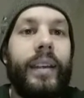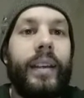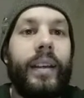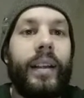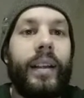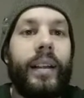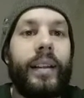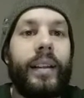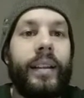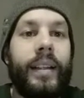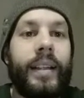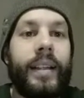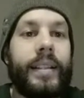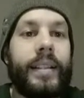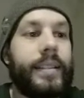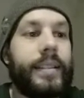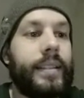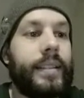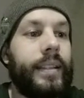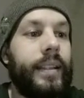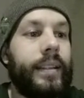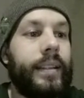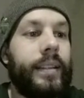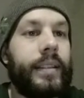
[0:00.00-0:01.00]
let's
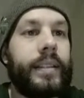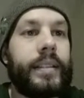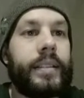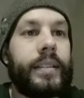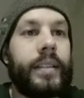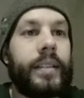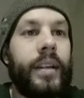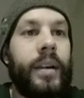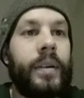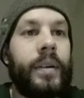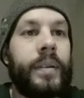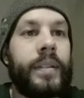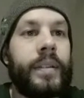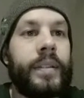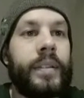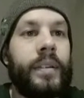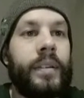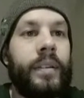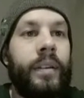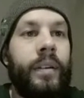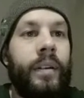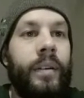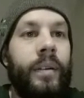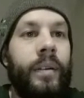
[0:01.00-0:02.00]
get this going.
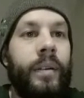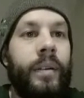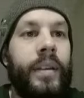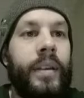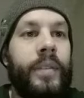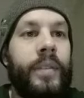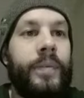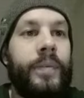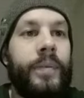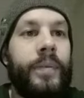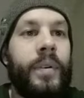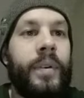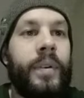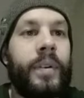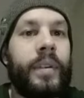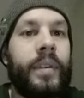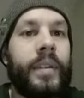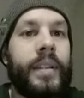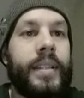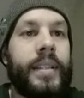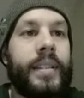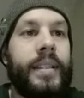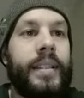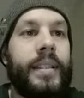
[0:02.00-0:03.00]
So, e4,
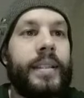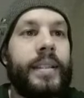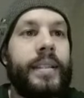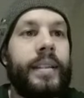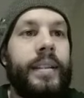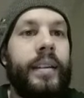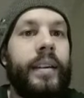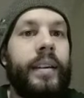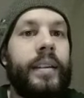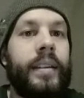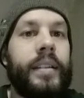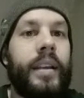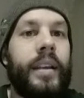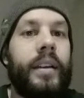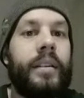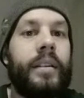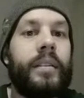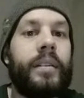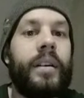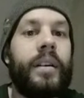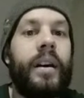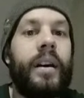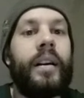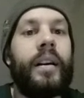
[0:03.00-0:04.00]
c6, Caro
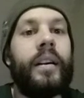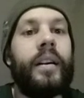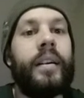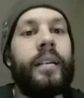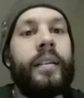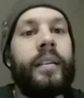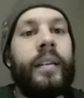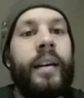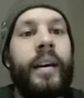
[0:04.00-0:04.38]
Kann.